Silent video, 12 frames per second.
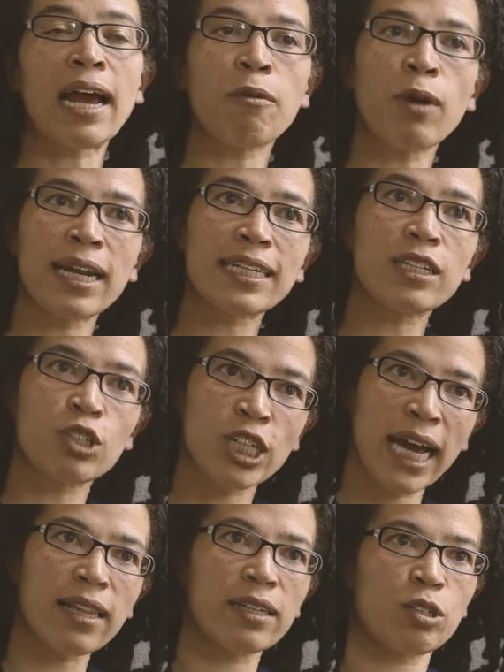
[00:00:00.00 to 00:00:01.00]
I wanted to
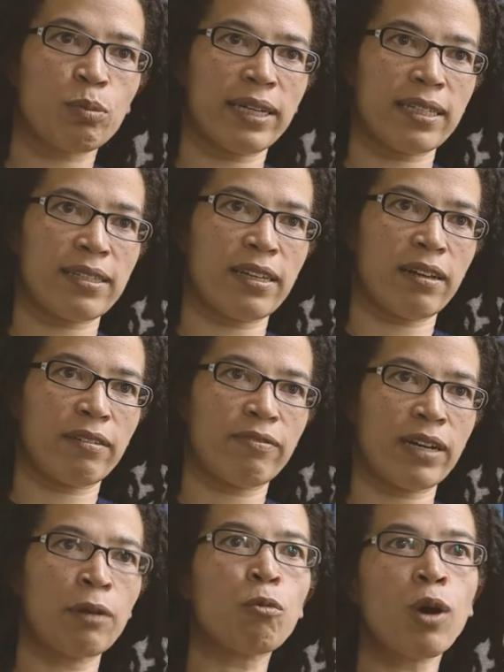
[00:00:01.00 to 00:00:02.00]
challenge myself.
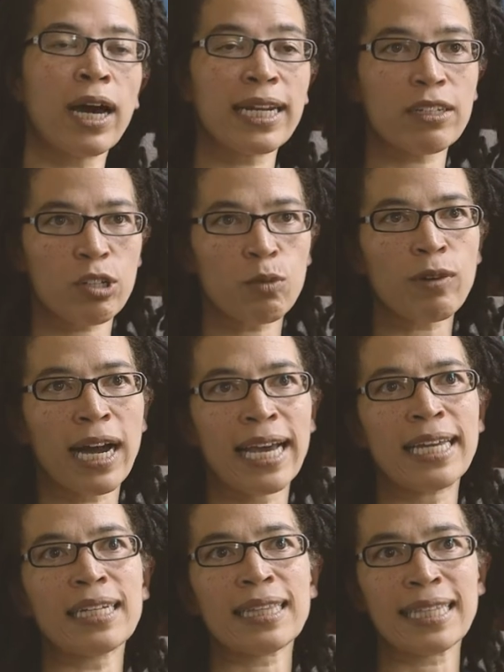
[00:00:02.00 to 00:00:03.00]
I wanted to
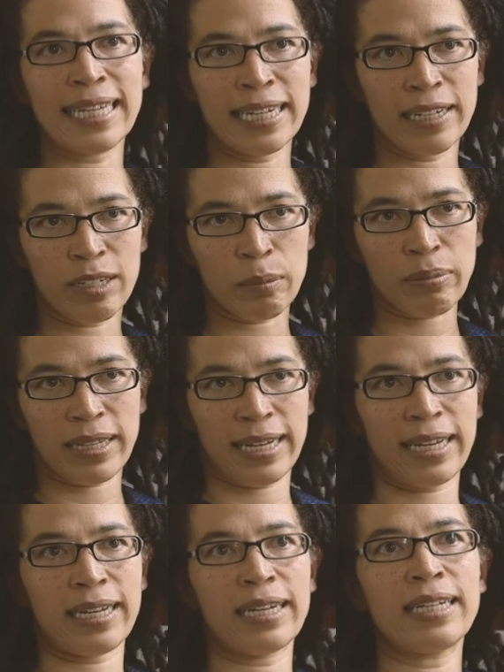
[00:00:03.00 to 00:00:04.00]
write a linear
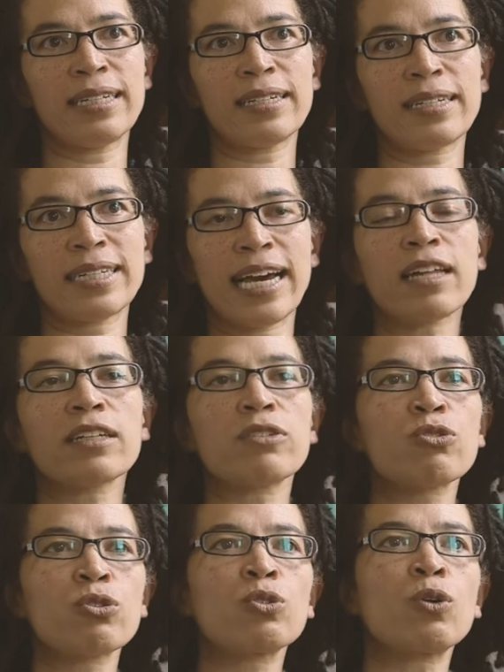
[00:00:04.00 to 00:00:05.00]
play and tell a
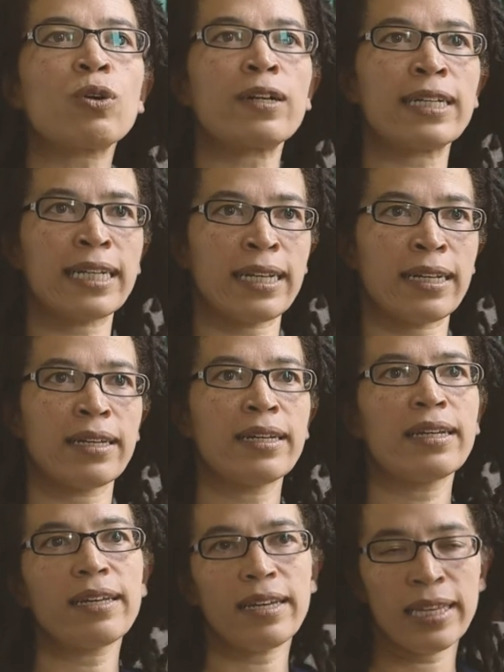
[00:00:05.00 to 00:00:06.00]
story
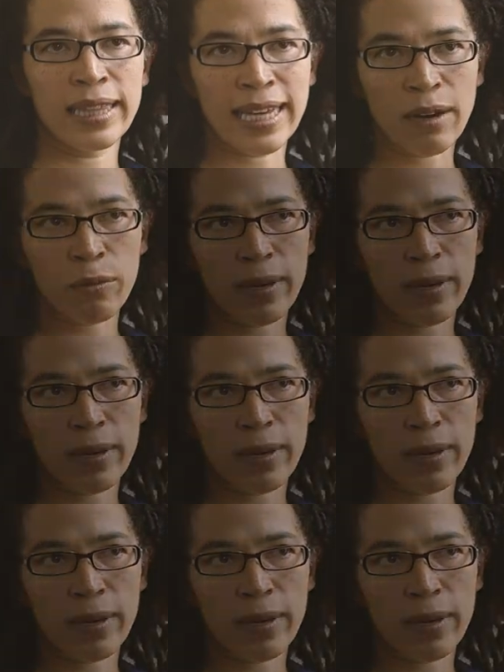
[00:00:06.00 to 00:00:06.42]
in that